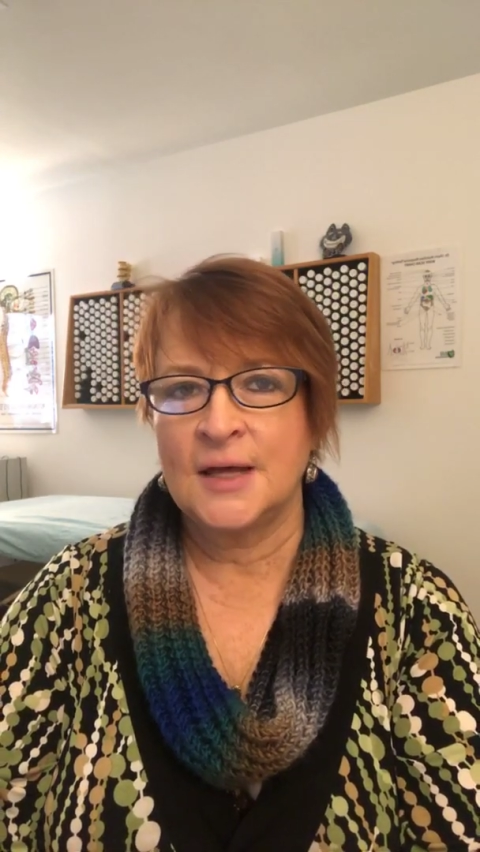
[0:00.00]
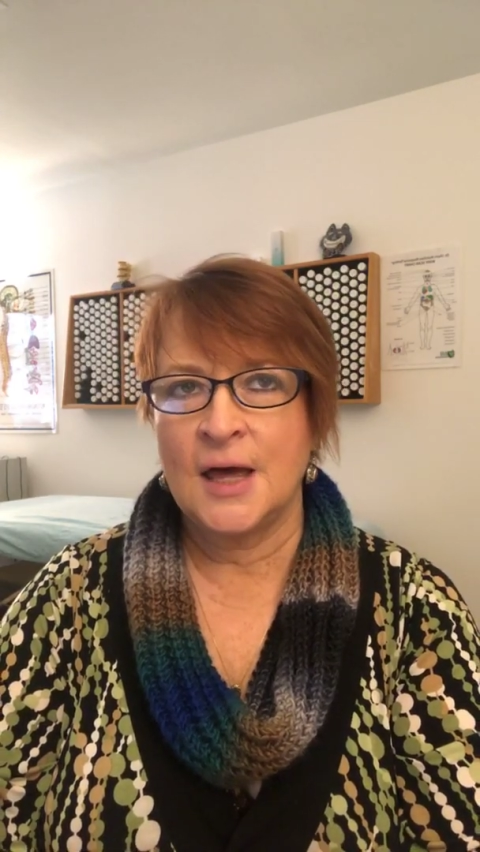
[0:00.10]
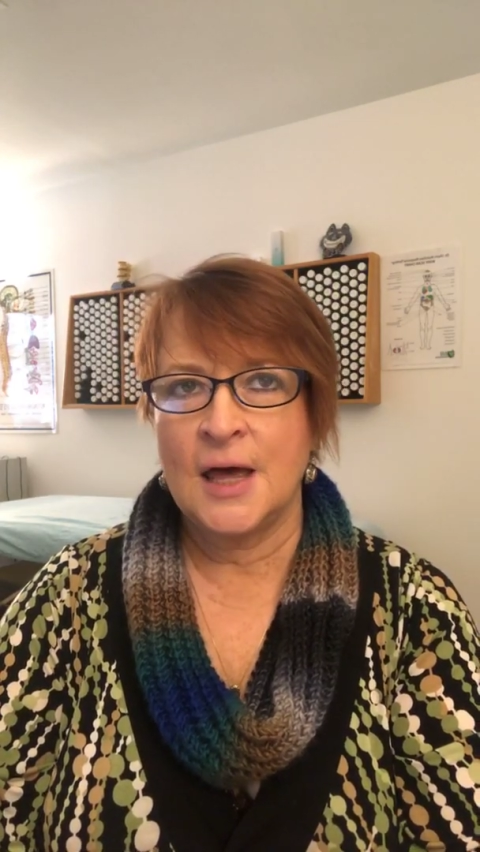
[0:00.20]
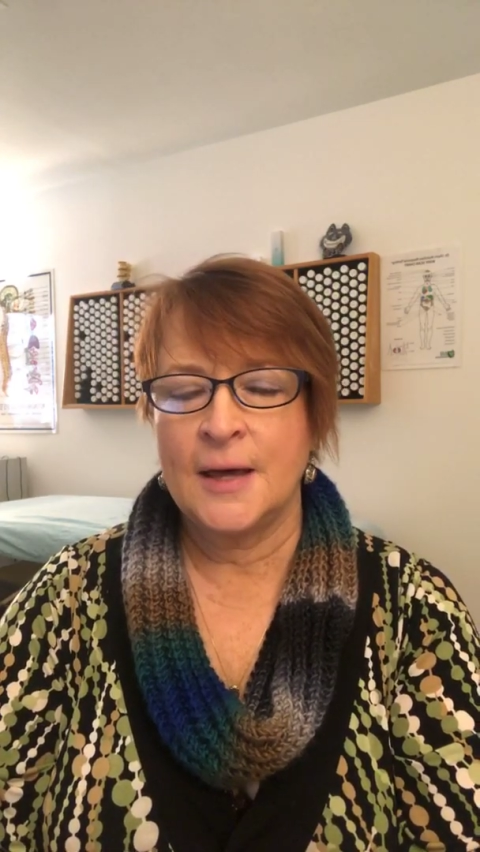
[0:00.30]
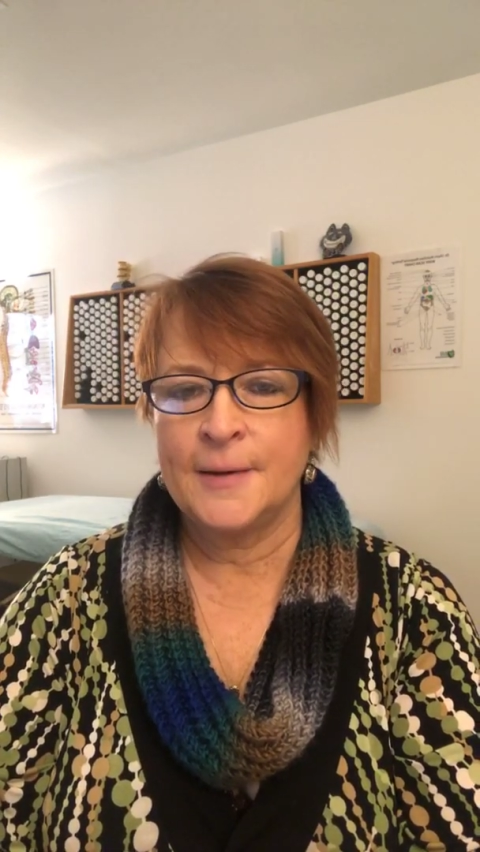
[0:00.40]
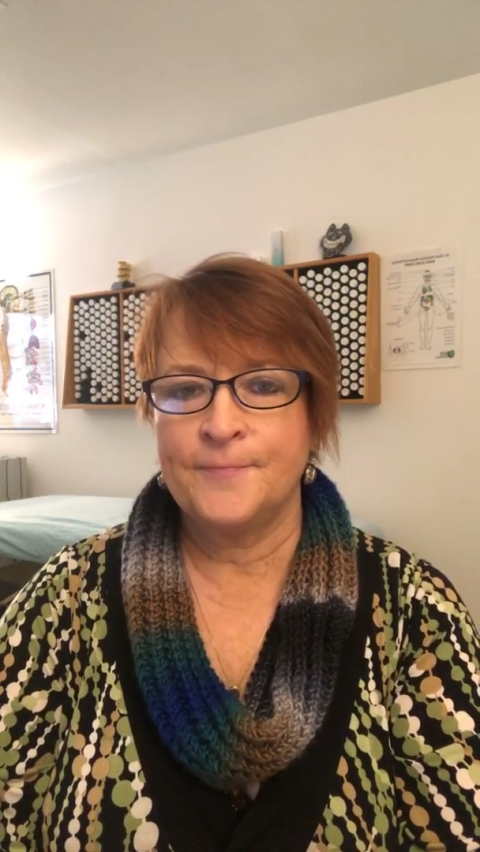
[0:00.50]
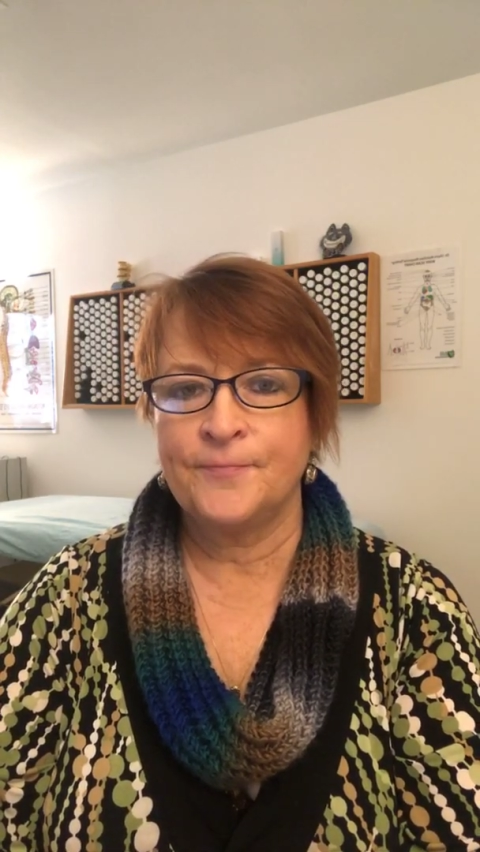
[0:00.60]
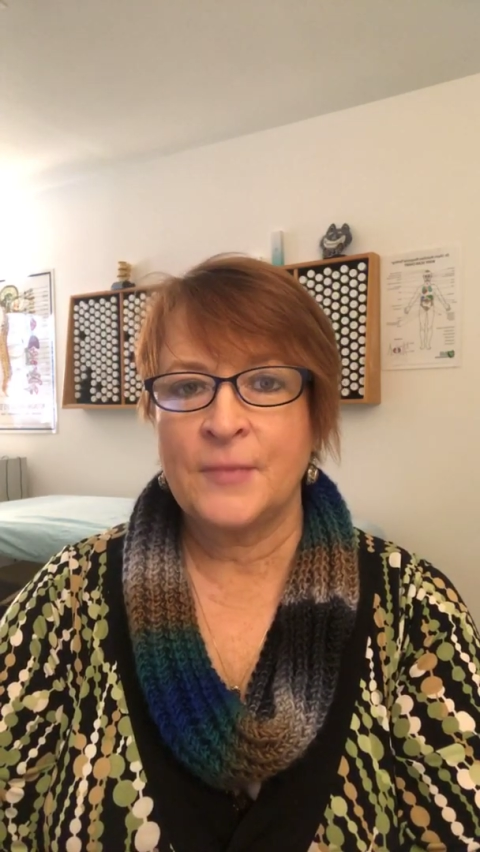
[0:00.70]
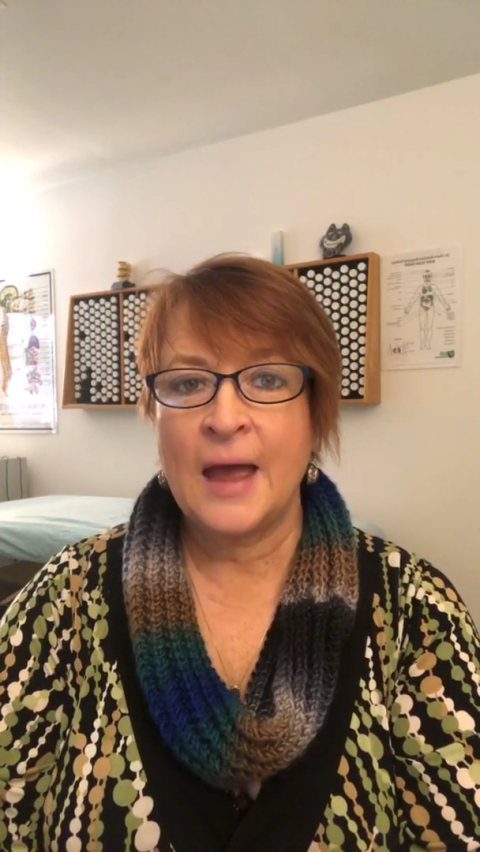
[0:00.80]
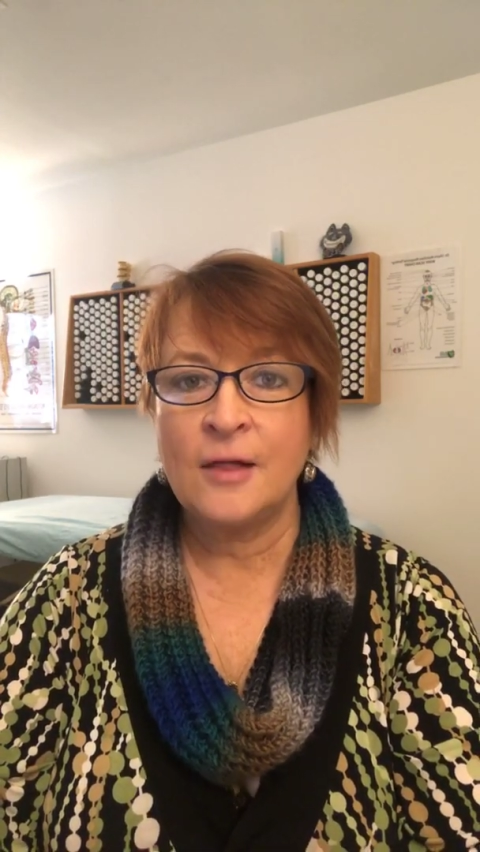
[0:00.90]

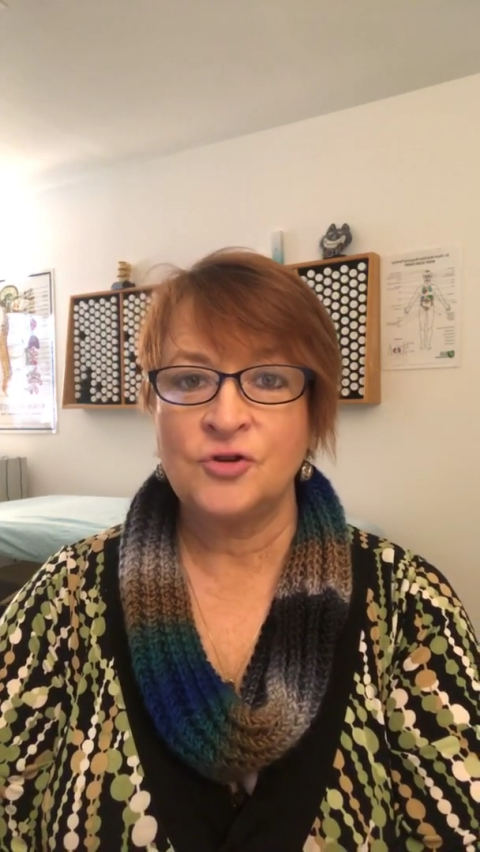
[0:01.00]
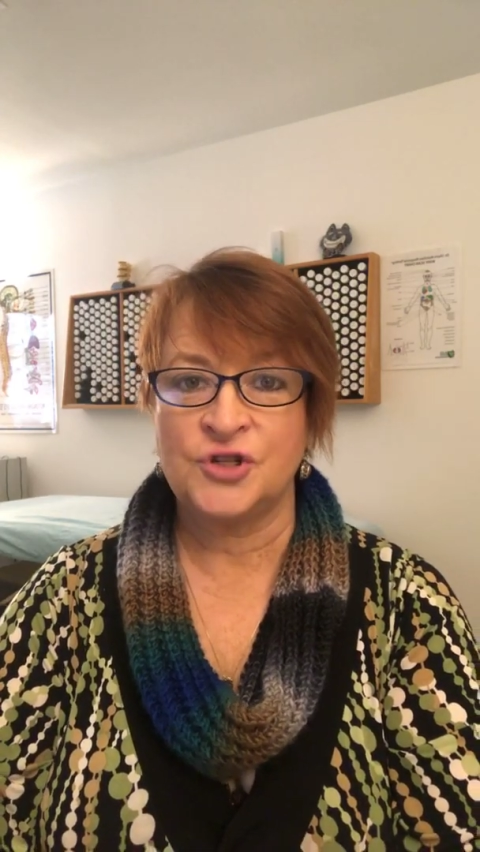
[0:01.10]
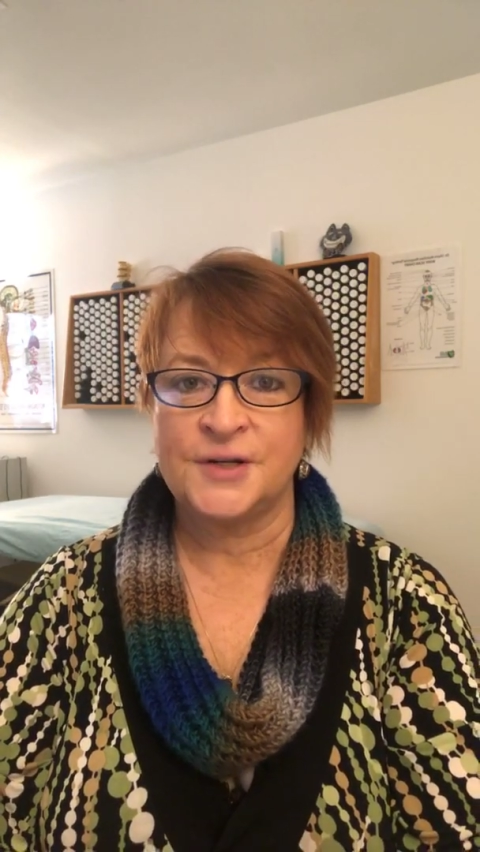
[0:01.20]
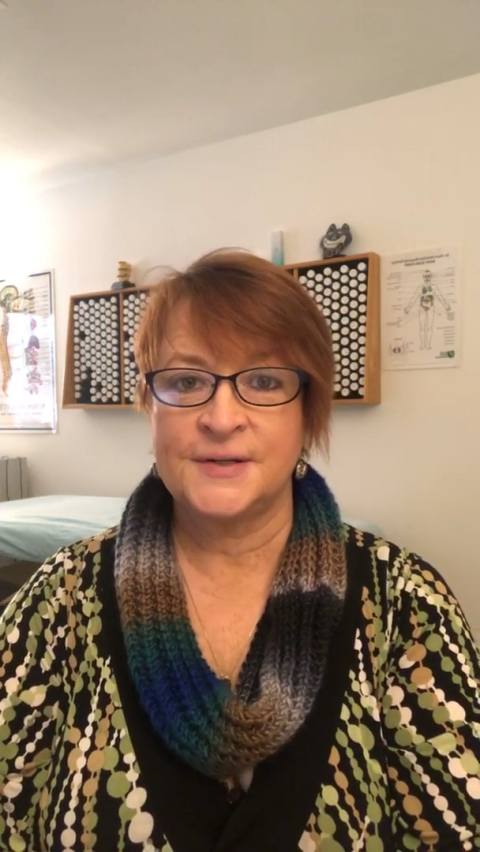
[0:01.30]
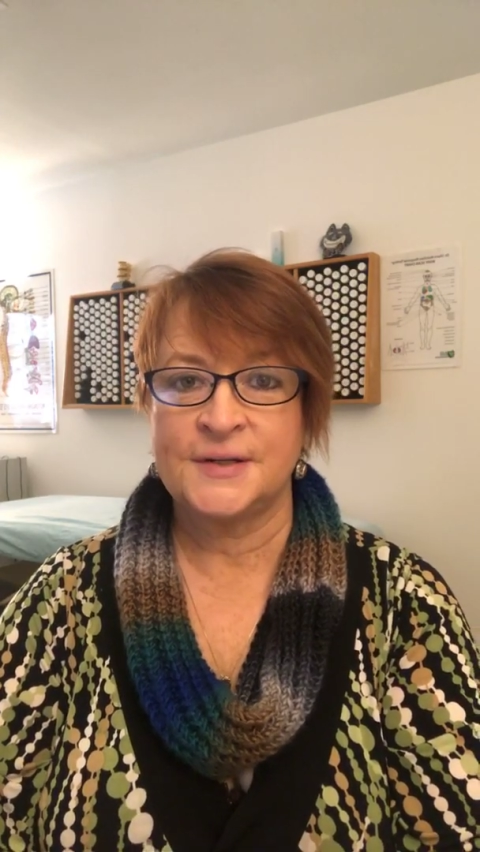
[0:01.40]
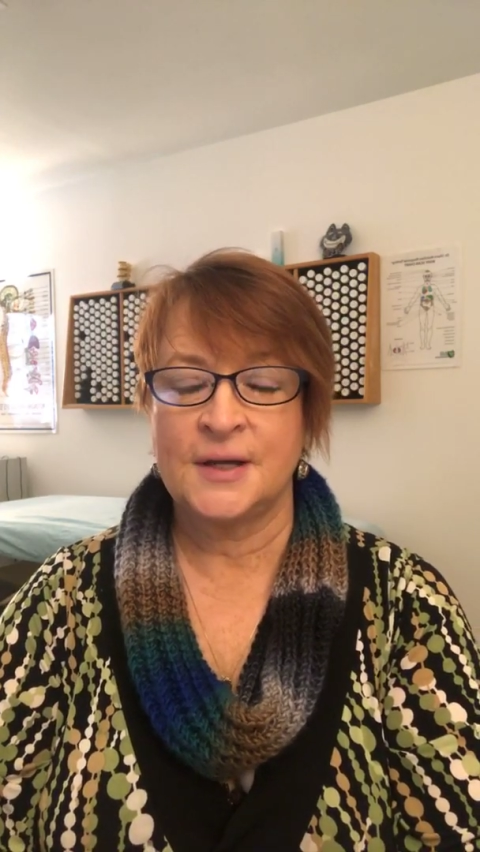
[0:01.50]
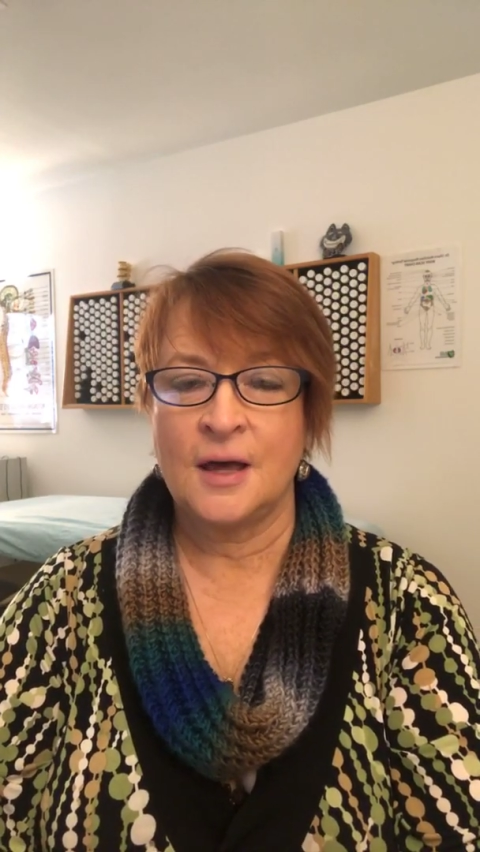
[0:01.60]
allergies.